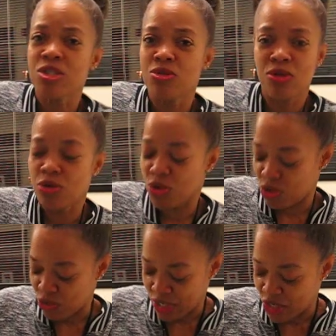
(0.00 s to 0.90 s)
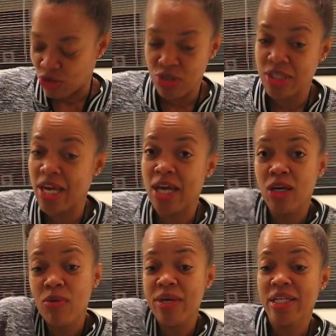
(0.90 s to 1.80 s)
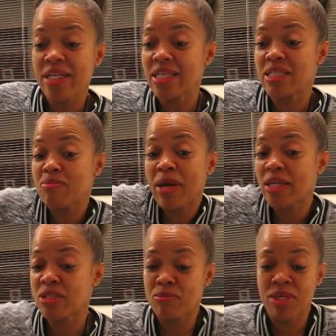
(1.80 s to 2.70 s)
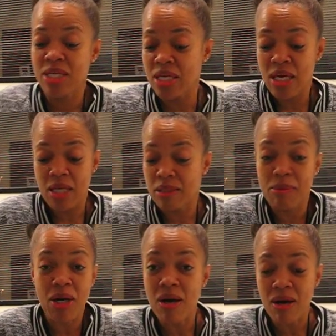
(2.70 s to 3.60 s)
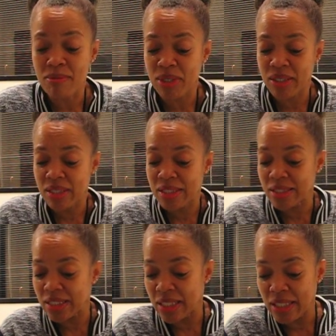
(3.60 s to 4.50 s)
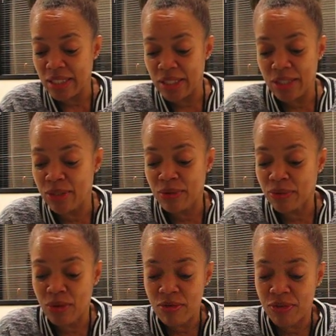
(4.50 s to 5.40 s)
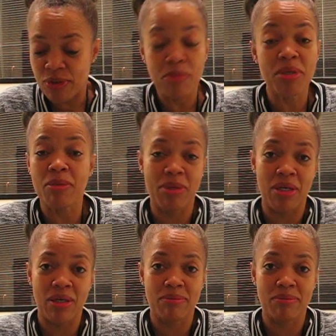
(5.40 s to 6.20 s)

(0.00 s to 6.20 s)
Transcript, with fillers: do those two things. You just can't go in and expect to be the bomb because you don't know if you're going to be the bomb.